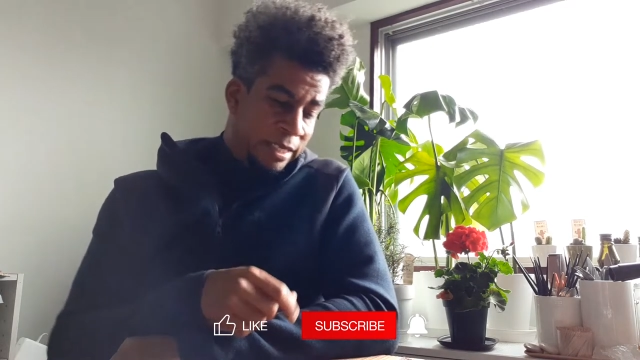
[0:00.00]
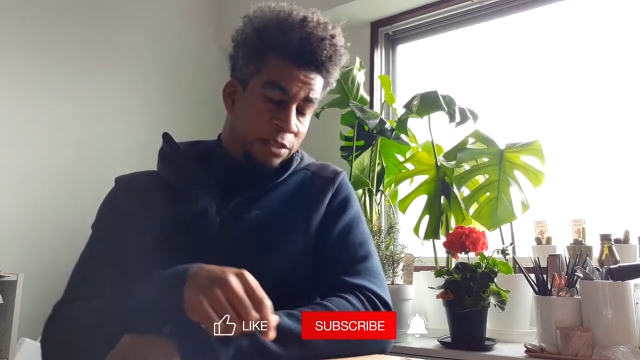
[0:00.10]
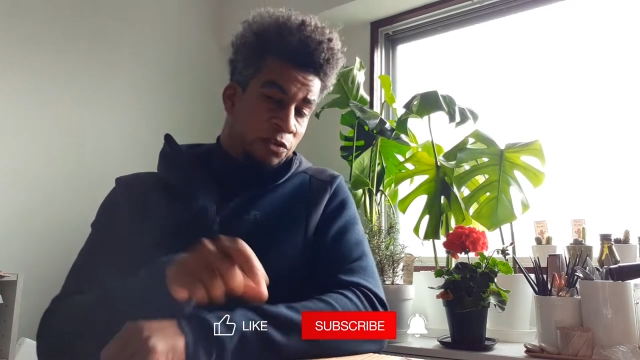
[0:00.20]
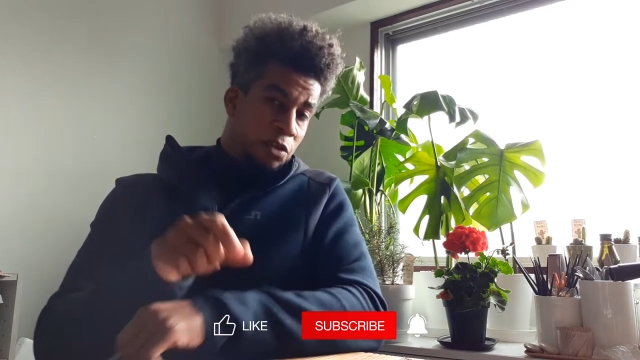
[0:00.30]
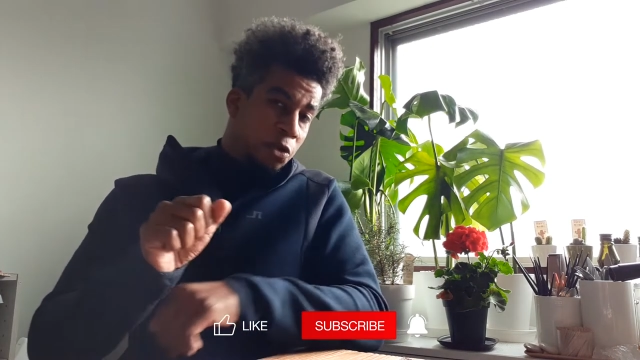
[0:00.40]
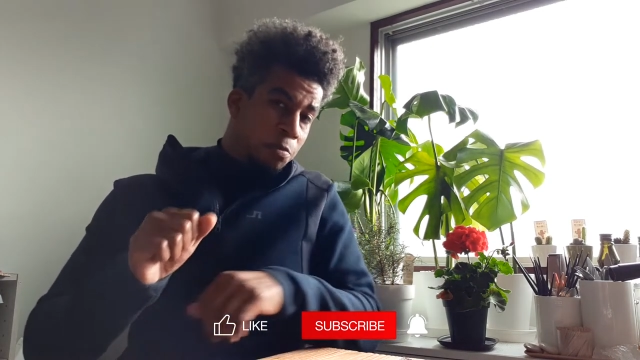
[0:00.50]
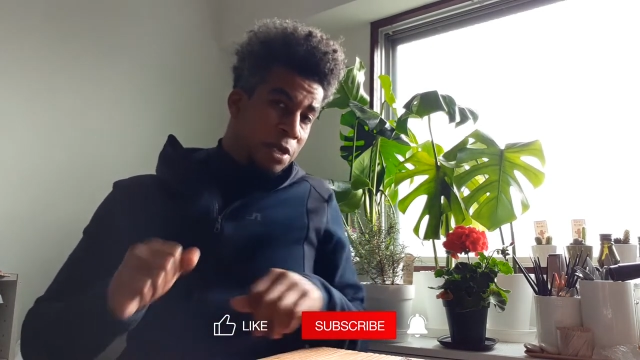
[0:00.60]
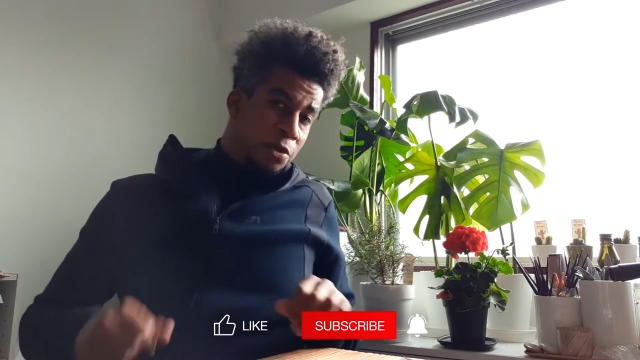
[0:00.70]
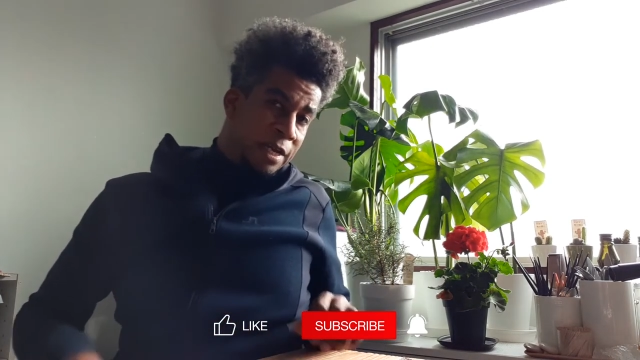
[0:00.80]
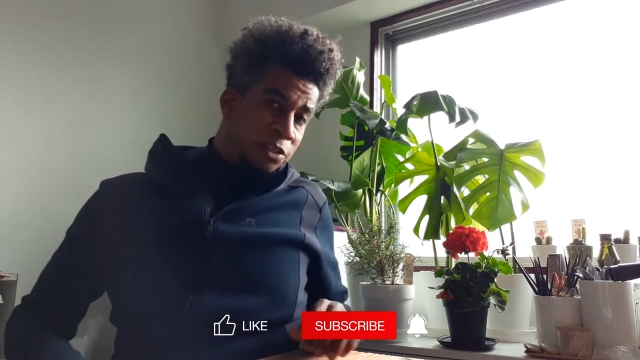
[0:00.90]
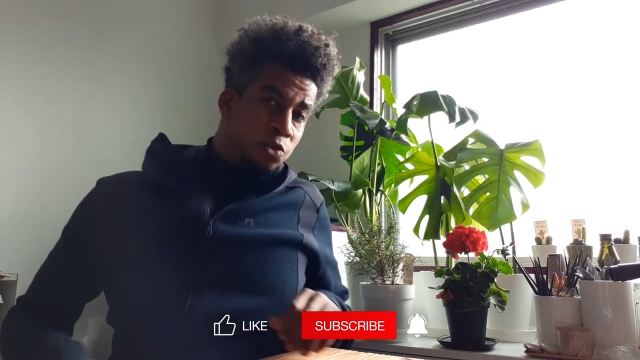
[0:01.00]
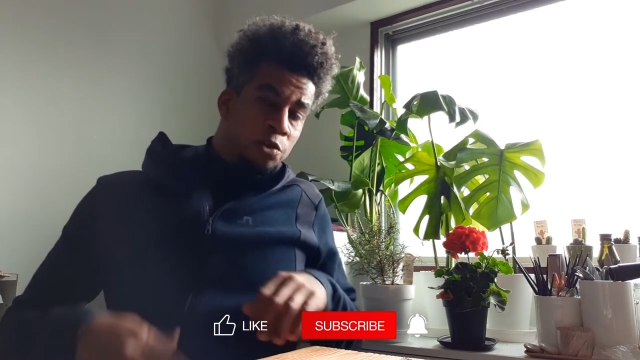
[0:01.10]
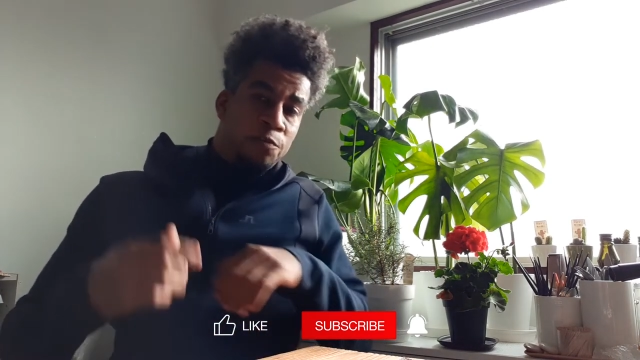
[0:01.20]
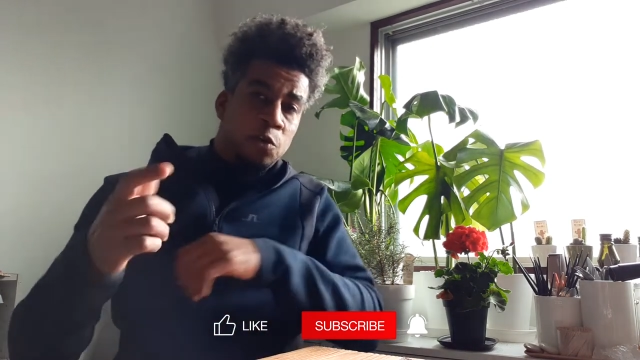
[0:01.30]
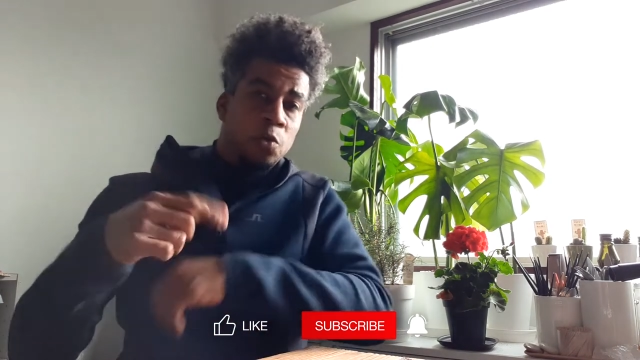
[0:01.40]
There's a little bell next to
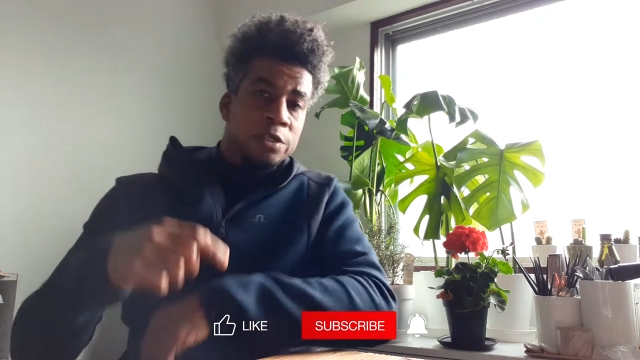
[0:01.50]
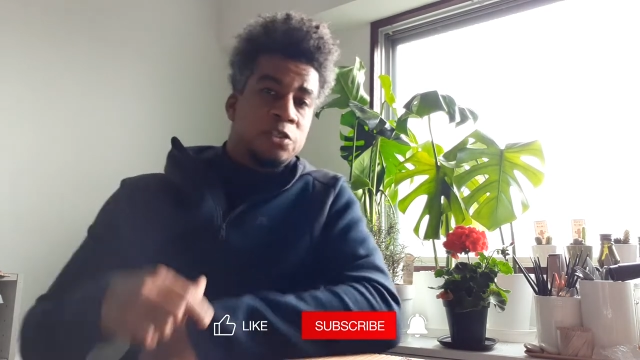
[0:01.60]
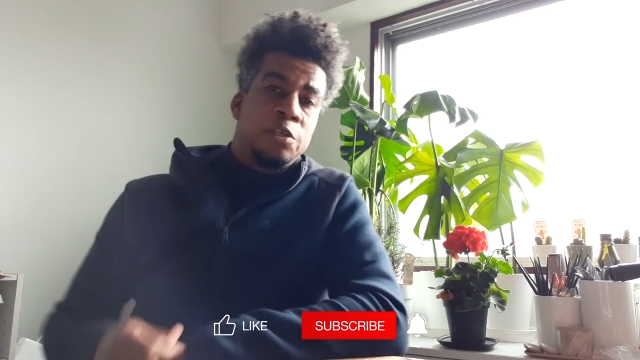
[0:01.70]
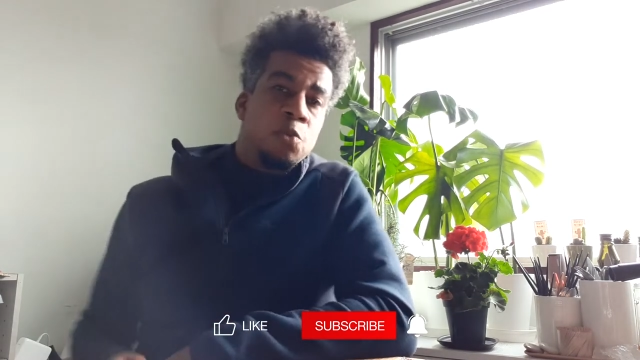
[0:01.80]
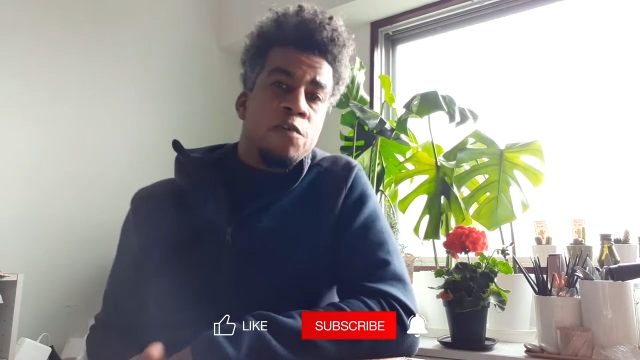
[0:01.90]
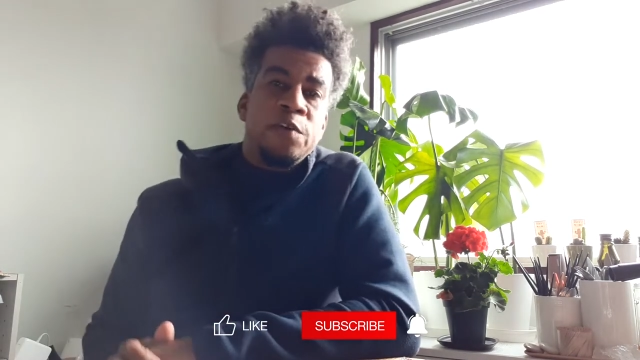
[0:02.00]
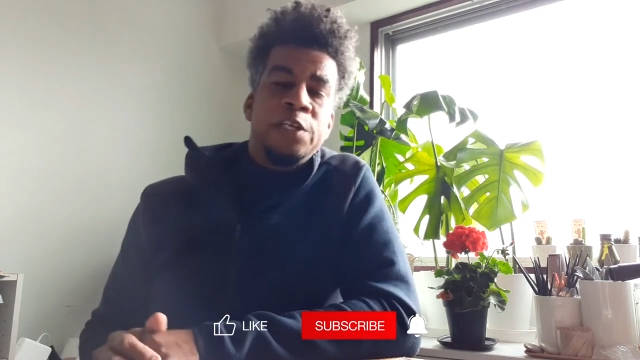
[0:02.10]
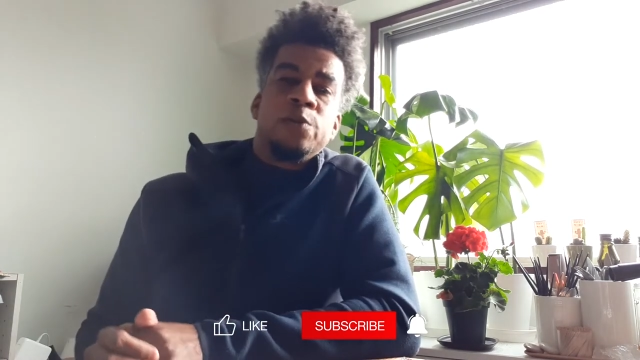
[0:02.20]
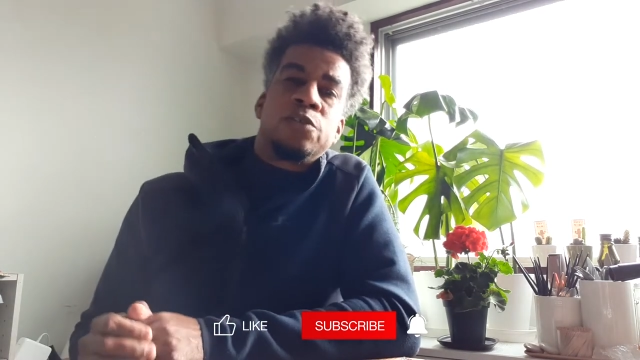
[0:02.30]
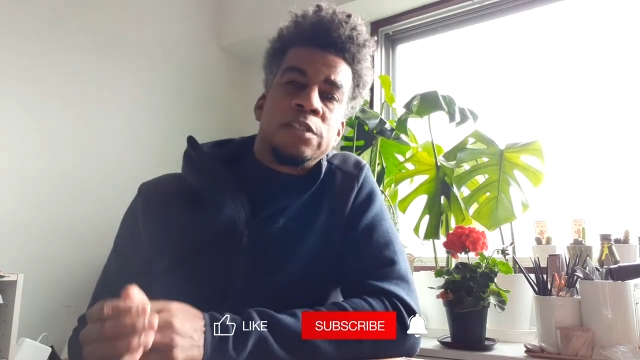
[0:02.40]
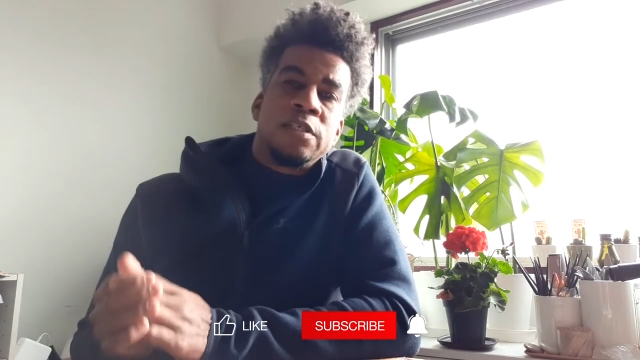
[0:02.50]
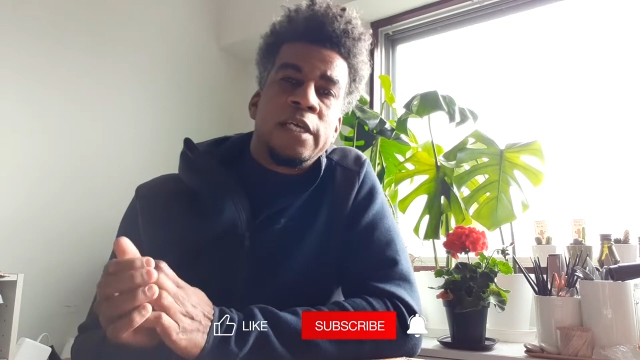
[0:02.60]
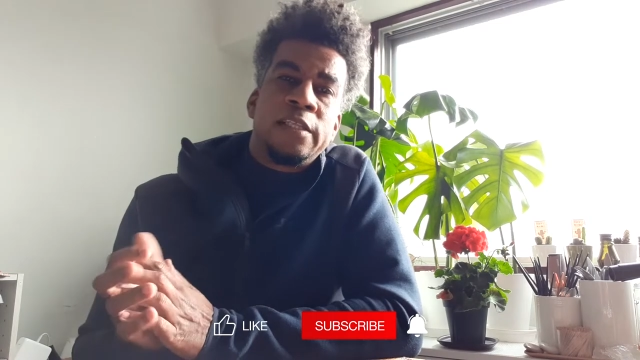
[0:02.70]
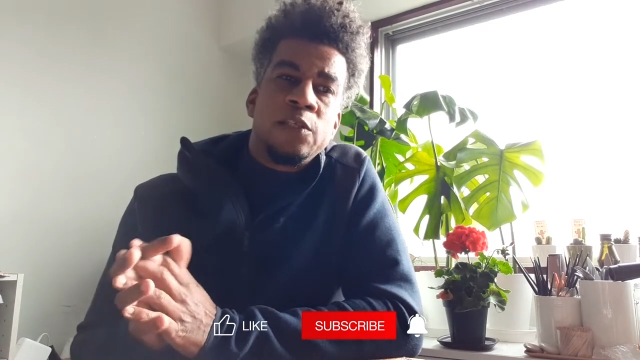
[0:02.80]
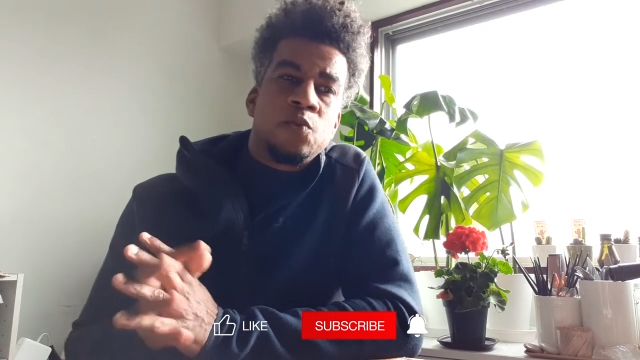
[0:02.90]
it if you want to see more videos just
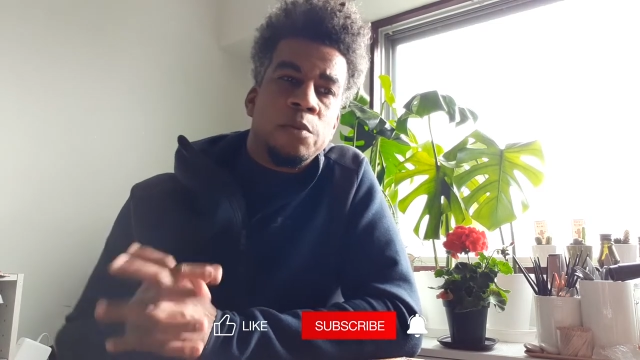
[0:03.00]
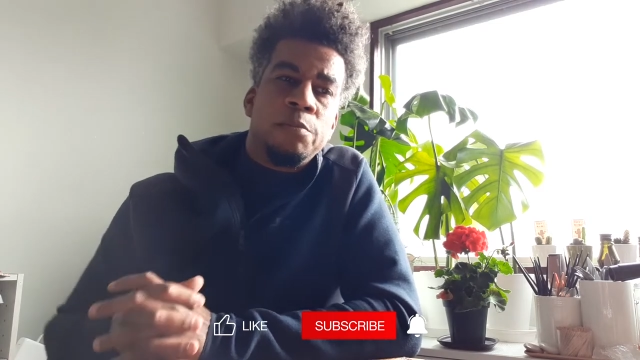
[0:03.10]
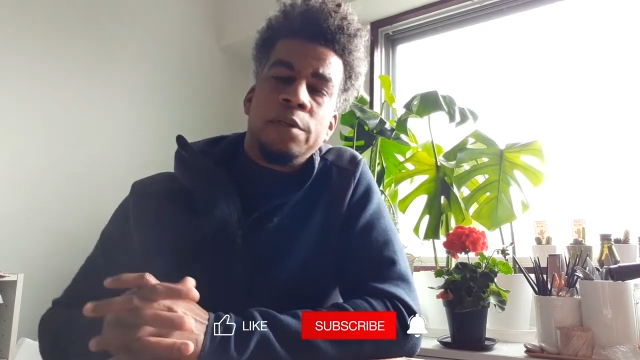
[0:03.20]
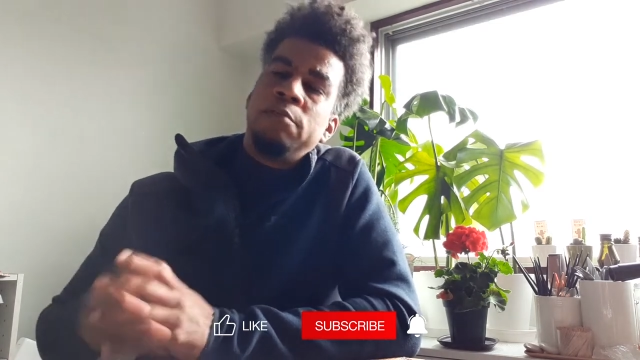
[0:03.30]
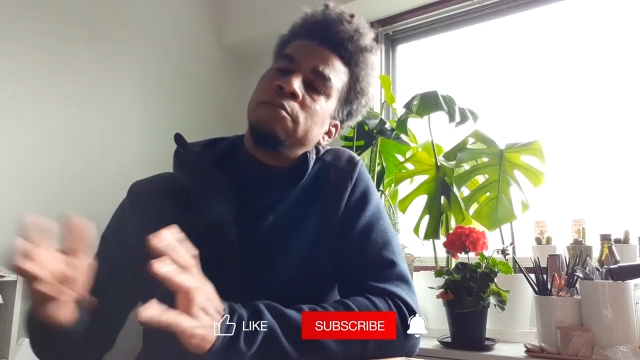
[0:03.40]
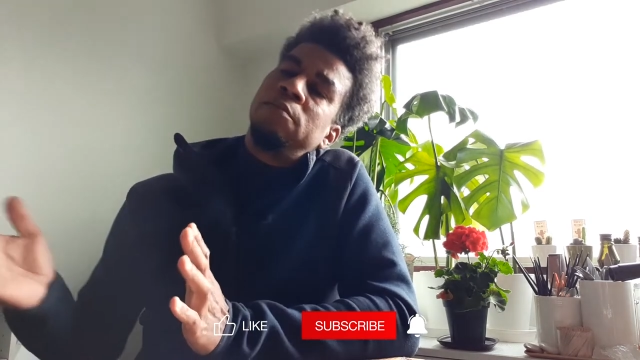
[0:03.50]
like this one, but